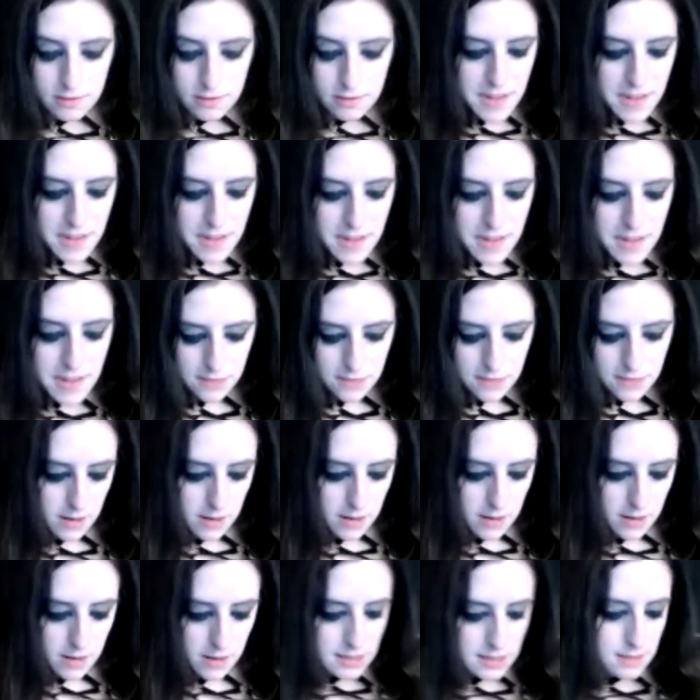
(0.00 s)
the past few
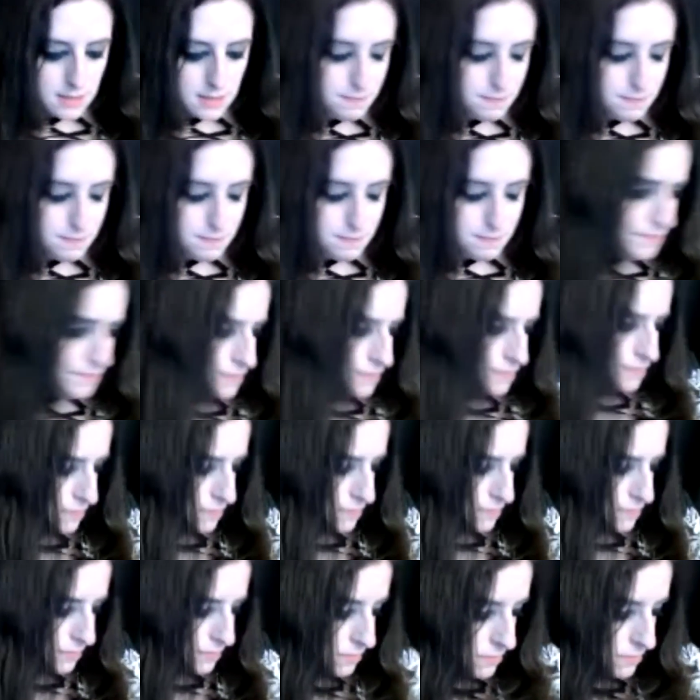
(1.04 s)
nights.
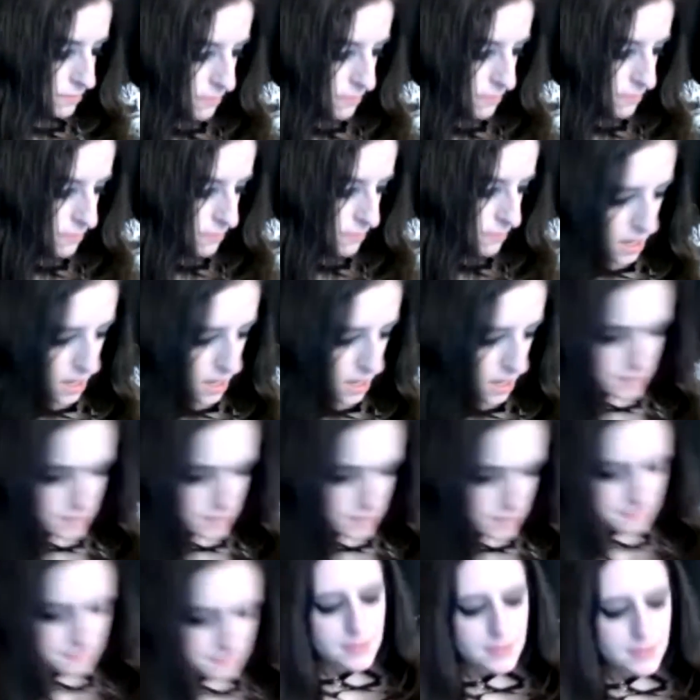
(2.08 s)

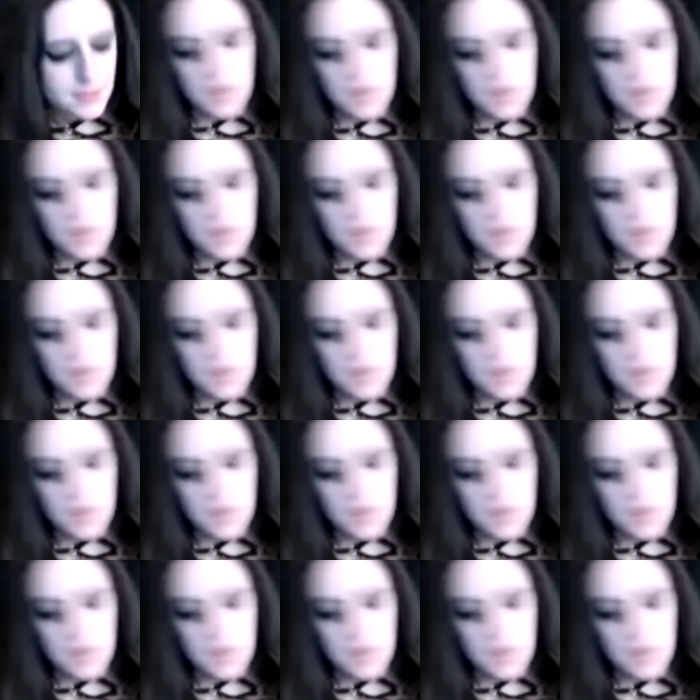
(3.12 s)
One